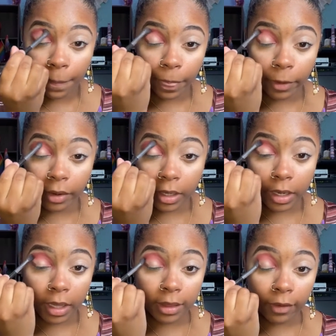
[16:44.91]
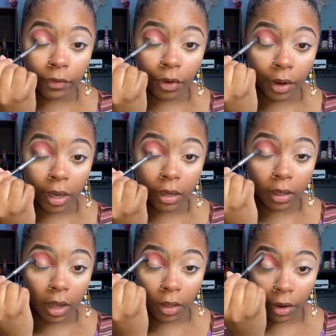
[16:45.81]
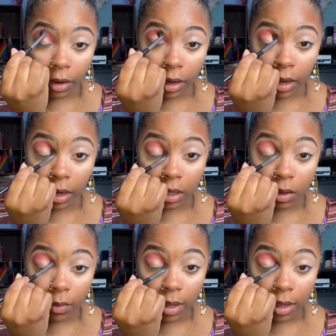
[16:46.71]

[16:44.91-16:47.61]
you're gonna need that for your end color anyway.